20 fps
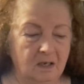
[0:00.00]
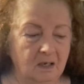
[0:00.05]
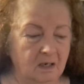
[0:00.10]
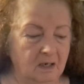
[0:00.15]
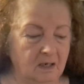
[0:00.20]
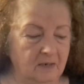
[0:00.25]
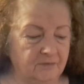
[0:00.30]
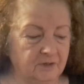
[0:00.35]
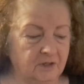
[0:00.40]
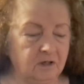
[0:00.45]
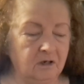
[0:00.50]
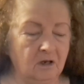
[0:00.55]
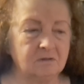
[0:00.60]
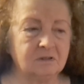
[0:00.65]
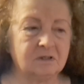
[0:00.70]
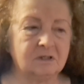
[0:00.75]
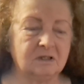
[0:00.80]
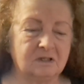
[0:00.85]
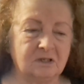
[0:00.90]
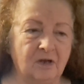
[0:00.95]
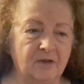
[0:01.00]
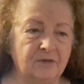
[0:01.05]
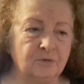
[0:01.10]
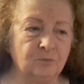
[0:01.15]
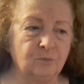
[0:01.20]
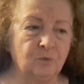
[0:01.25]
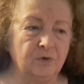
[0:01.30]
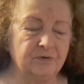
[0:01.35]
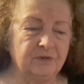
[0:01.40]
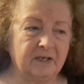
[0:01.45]
And the closest other
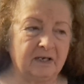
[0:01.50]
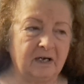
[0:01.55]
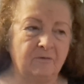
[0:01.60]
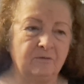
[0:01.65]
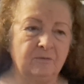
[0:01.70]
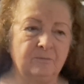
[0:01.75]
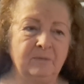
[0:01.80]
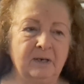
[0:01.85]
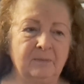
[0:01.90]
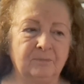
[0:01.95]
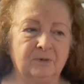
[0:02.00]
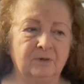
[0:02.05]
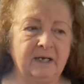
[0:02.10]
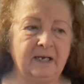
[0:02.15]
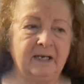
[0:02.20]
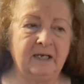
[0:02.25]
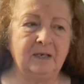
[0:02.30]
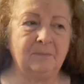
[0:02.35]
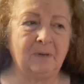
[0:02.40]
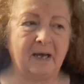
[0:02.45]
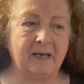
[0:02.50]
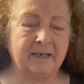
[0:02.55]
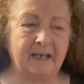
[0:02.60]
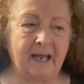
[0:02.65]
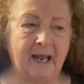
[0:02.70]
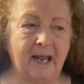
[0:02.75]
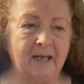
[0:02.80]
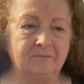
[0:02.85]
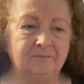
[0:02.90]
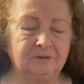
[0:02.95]
one that I remember anybody
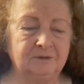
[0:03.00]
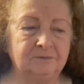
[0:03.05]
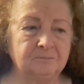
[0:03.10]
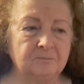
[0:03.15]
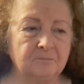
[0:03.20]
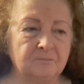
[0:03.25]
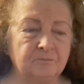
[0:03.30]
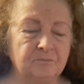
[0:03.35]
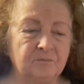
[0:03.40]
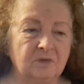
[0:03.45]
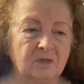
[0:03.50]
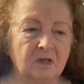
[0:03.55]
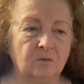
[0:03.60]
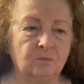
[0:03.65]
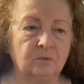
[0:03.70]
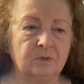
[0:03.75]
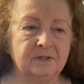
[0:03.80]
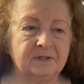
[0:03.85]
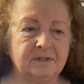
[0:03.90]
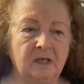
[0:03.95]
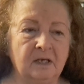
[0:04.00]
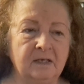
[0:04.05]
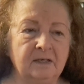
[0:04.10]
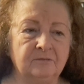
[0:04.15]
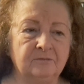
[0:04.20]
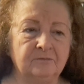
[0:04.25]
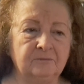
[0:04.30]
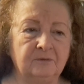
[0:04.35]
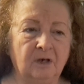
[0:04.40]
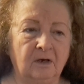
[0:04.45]
having was
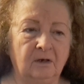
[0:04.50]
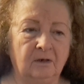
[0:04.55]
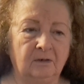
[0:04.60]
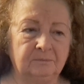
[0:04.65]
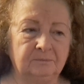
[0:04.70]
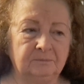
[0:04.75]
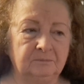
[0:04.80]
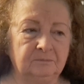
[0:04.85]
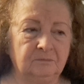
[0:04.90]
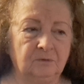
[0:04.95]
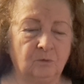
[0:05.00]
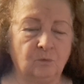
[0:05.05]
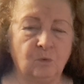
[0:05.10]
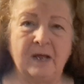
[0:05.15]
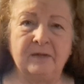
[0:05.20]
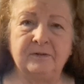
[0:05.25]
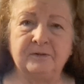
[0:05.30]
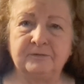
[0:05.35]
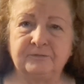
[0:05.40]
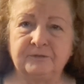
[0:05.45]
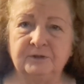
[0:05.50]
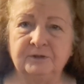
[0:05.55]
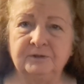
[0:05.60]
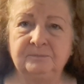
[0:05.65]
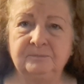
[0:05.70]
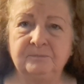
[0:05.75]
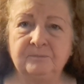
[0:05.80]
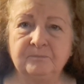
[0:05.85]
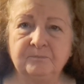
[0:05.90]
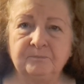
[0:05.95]
in Weatherford,
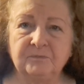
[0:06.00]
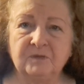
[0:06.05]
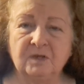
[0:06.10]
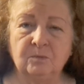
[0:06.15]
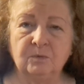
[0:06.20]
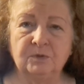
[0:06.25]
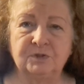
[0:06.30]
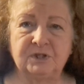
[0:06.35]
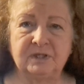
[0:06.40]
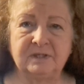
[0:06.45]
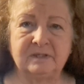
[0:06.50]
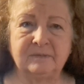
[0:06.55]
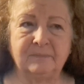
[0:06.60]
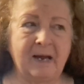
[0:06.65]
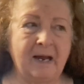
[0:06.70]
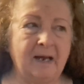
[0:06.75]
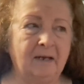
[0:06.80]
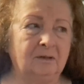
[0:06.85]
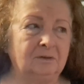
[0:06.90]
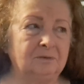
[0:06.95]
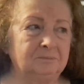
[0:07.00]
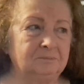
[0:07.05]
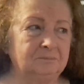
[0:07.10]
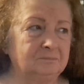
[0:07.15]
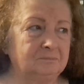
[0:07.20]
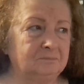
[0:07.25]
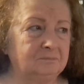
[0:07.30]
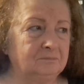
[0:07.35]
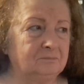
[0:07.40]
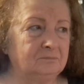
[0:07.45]
which is about
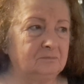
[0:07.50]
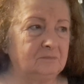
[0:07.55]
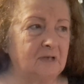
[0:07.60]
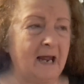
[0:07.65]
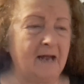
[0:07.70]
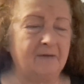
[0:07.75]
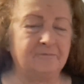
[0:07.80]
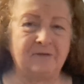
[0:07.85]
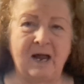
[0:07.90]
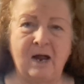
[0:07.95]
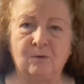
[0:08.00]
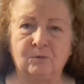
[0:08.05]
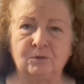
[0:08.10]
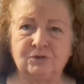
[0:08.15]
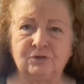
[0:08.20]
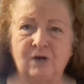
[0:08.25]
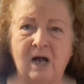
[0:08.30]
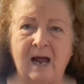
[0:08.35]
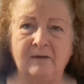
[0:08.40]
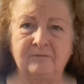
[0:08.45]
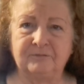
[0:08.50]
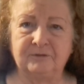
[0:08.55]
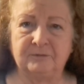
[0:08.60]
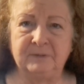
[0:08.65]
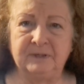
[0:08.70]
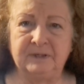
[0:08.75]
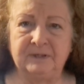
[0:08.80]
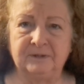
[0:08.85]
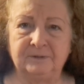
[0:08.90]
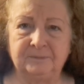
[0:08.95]
a half-hour drive from
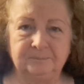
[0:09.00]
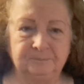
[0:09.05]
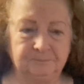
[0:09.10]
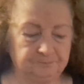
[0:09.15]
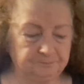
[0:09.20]
here.